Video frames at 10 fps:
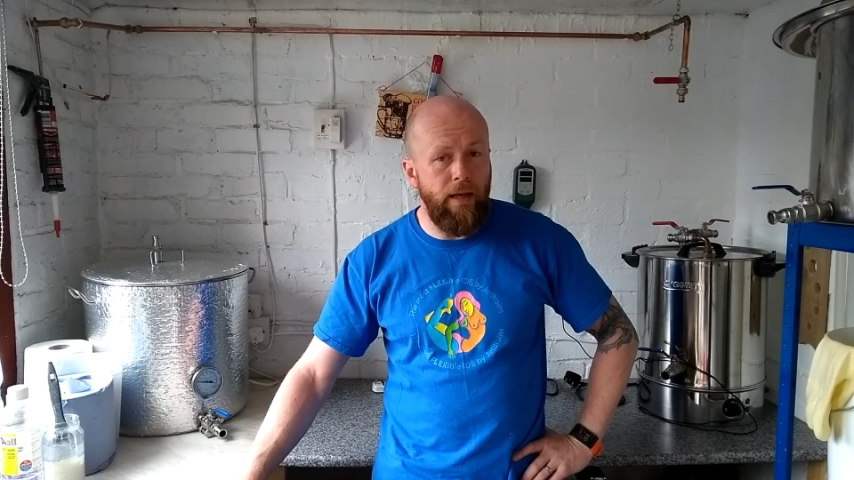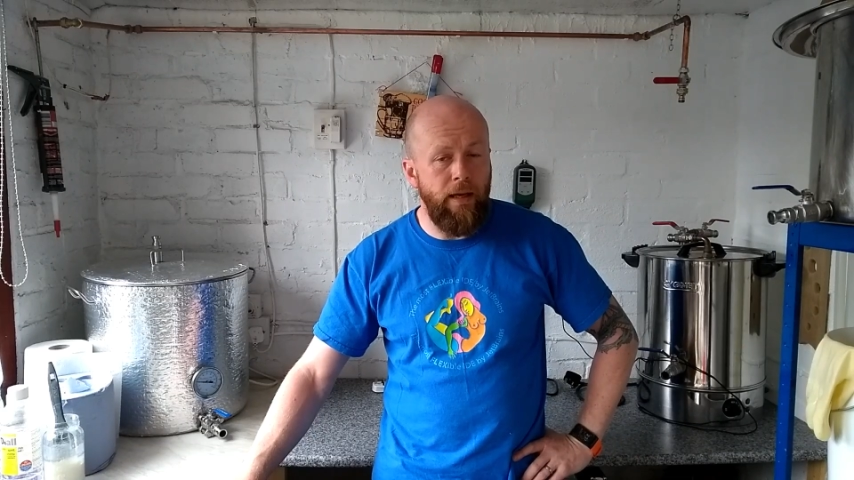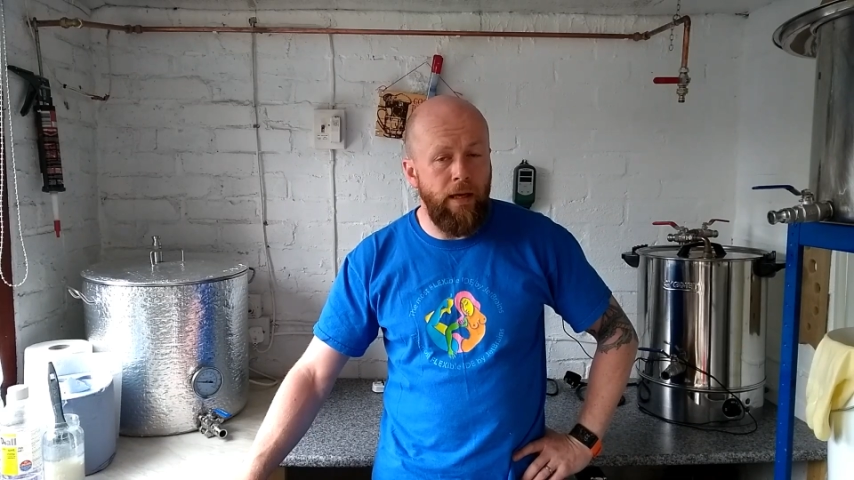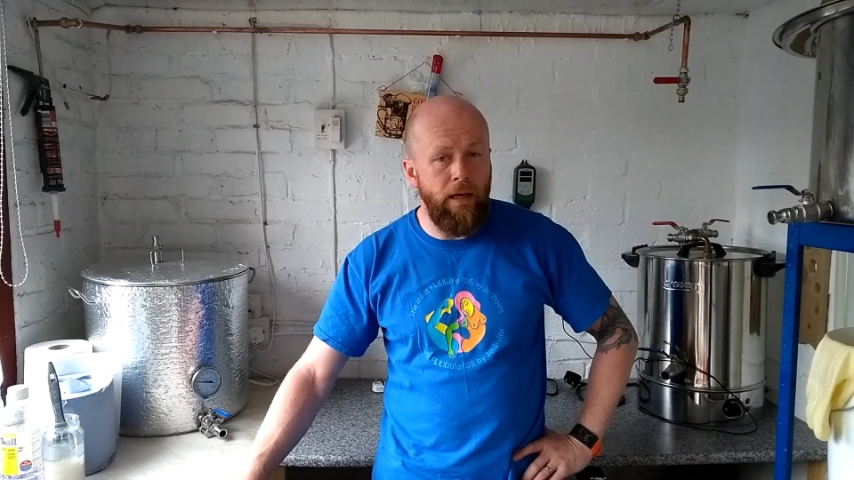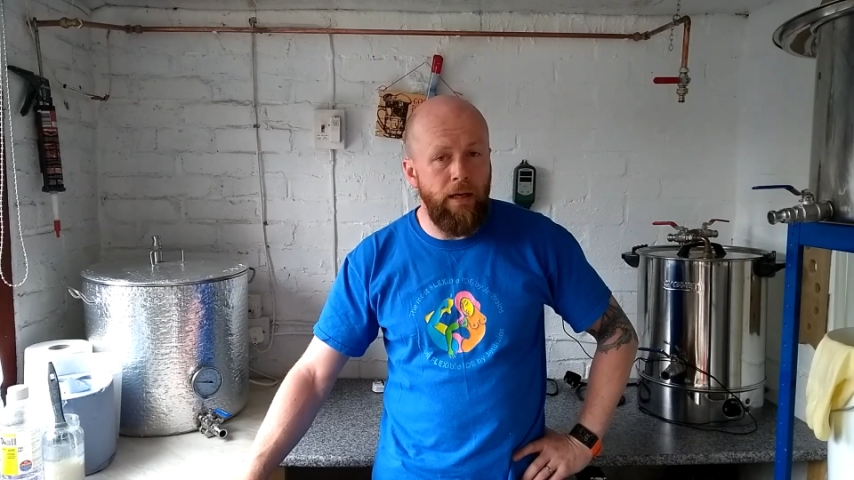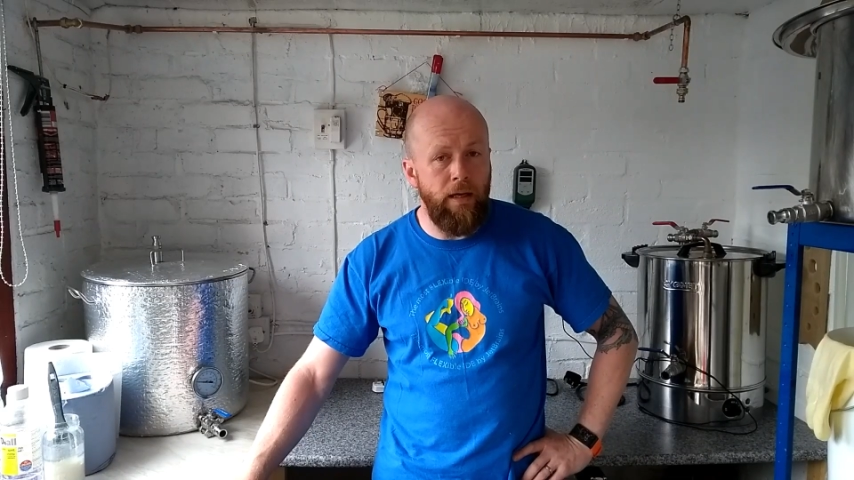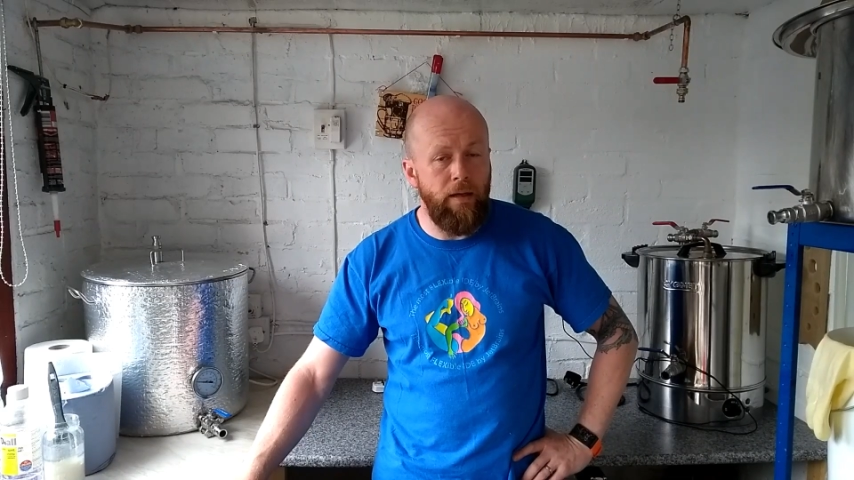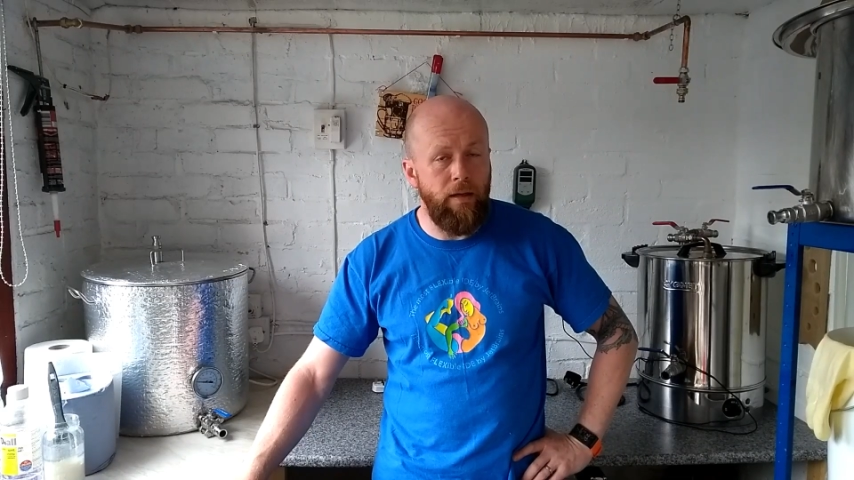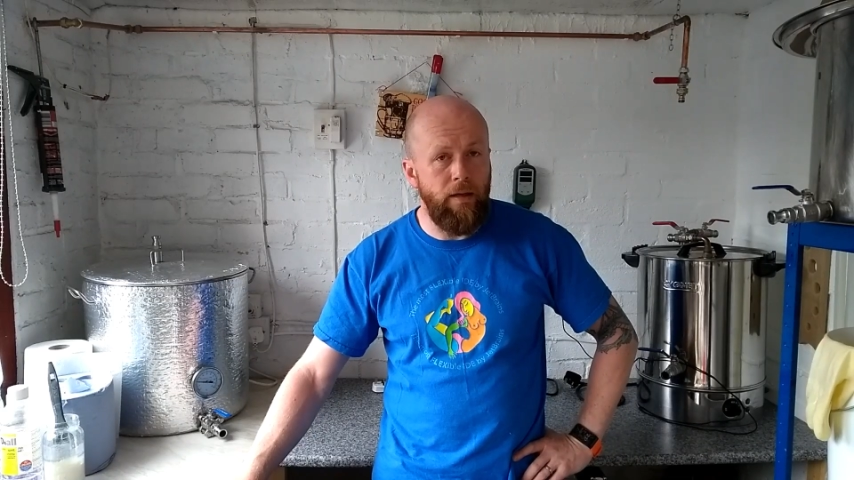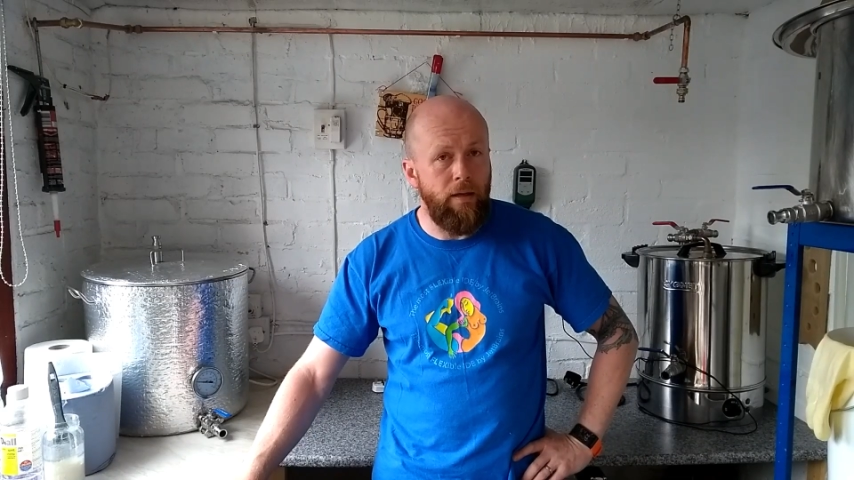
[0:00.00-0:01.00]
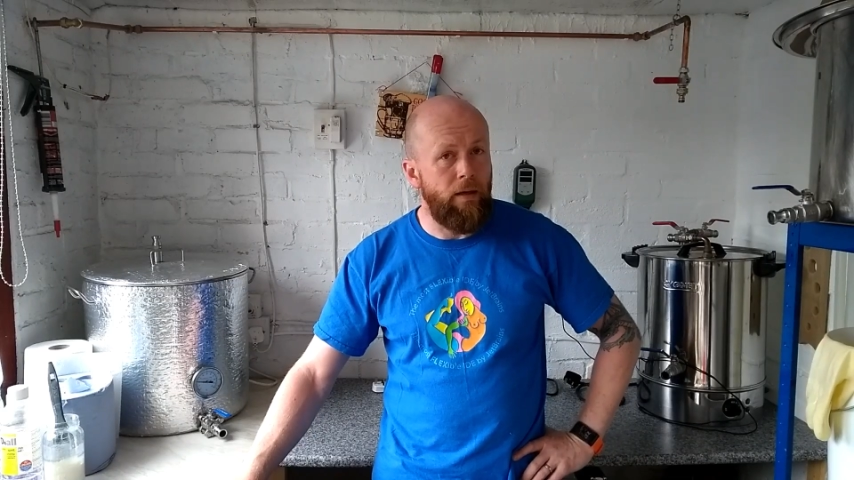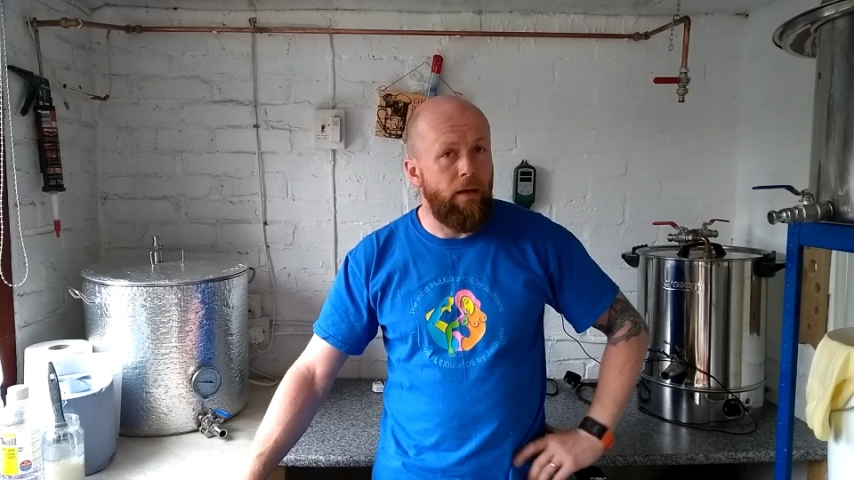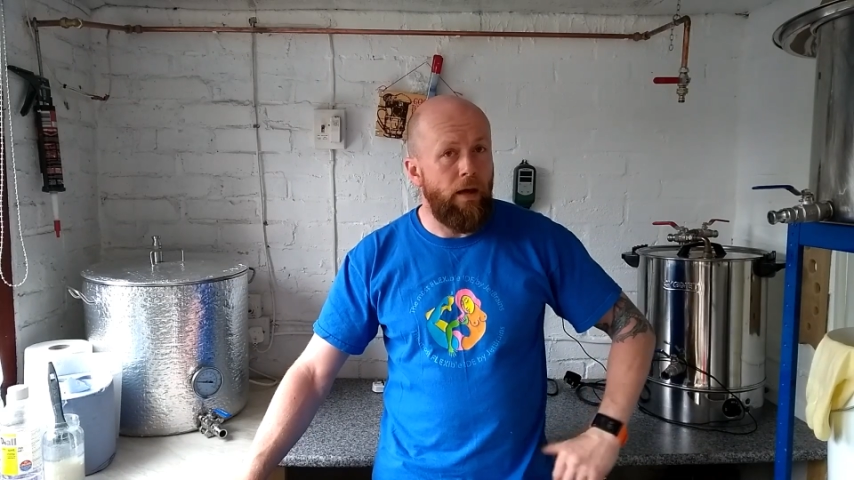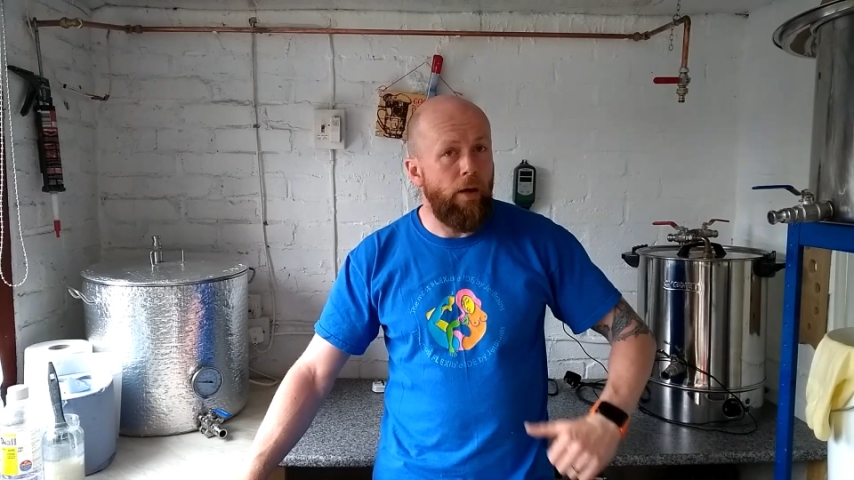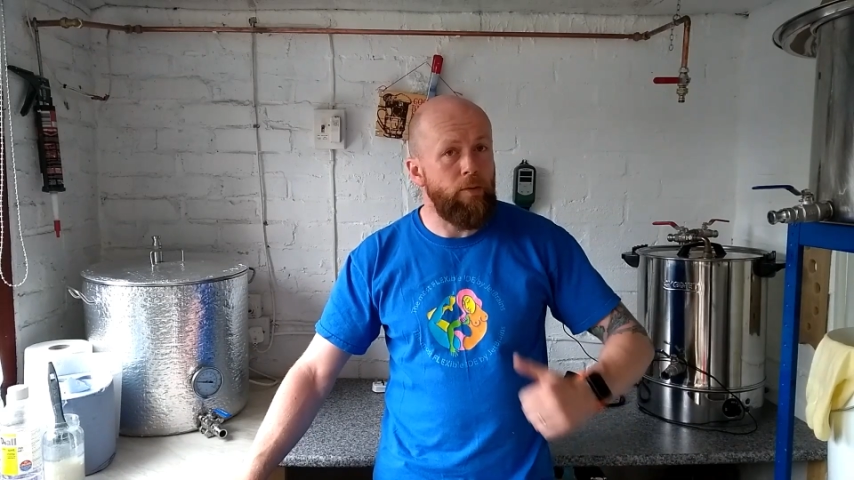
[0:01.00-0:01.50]
I
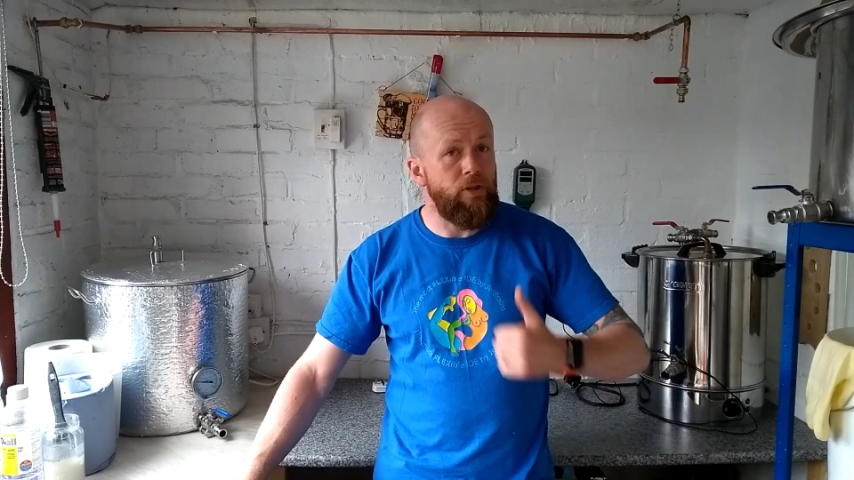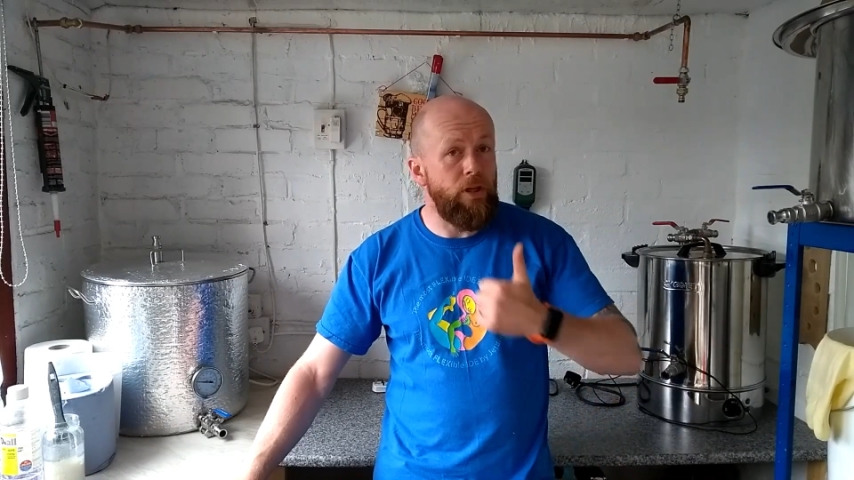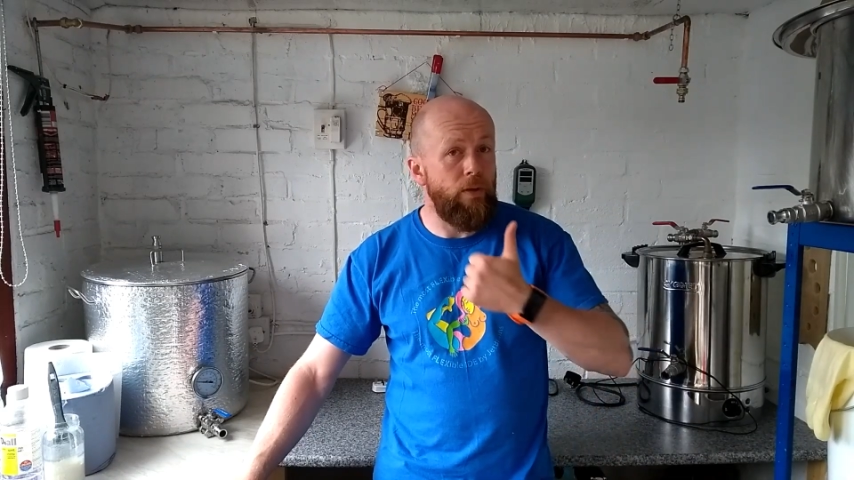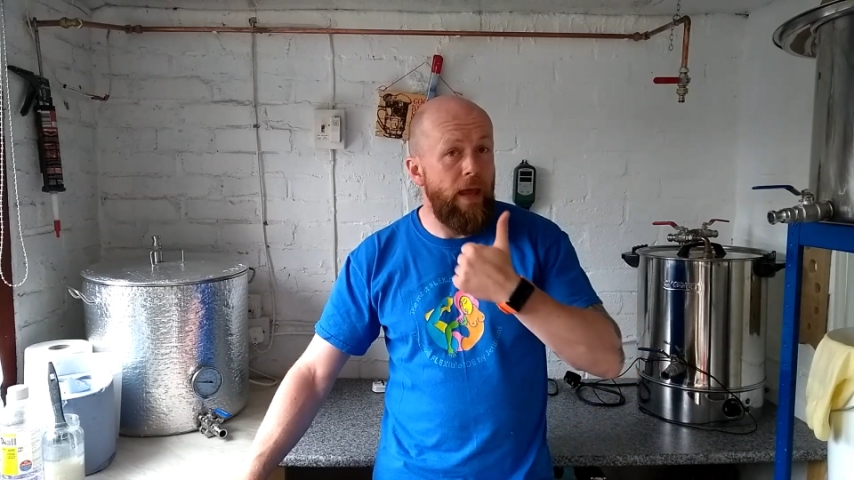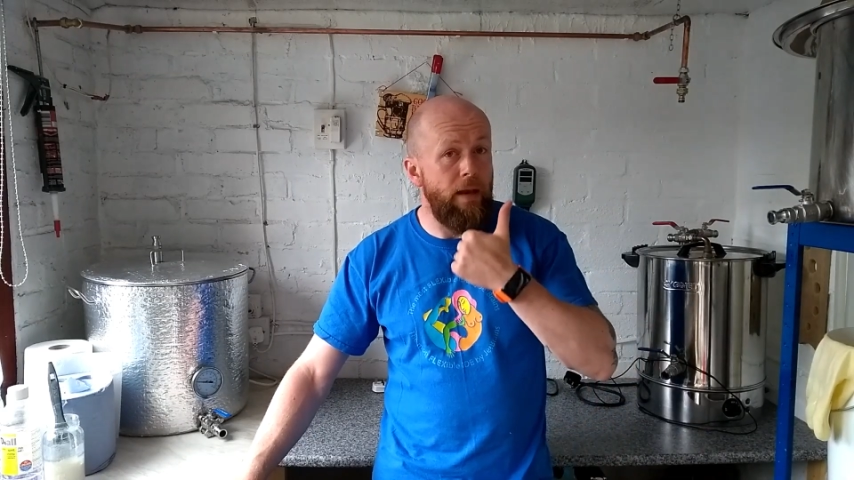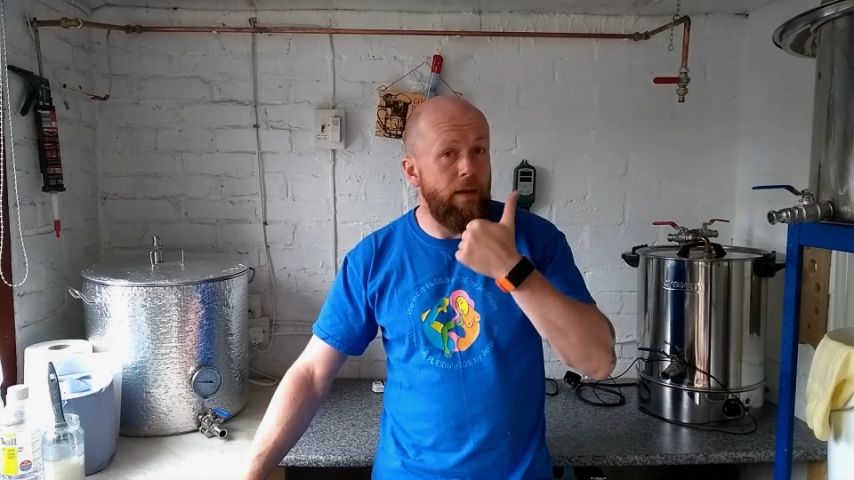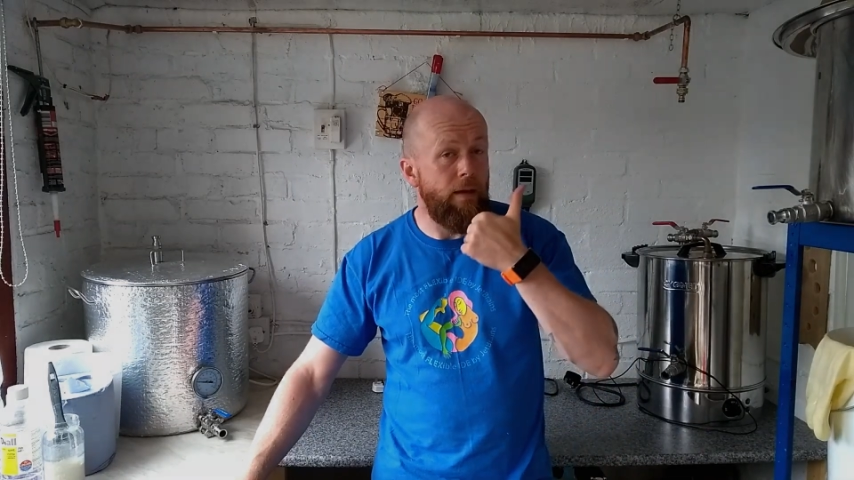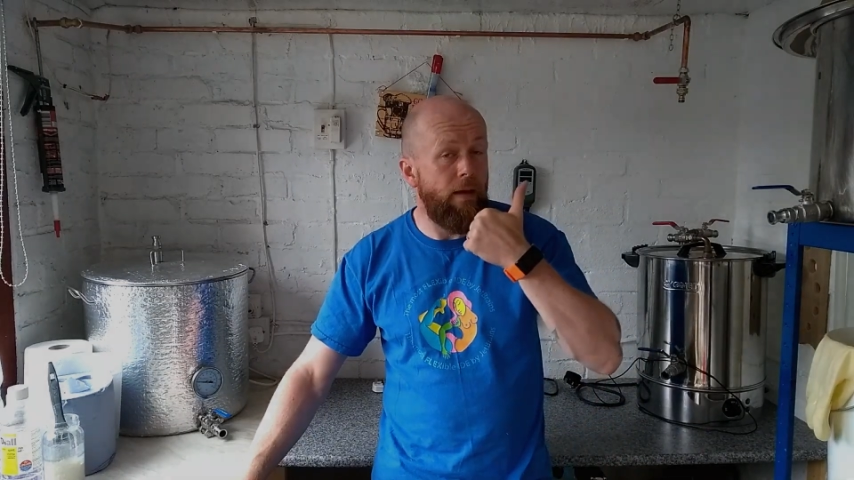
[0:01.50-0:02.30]
will see you then.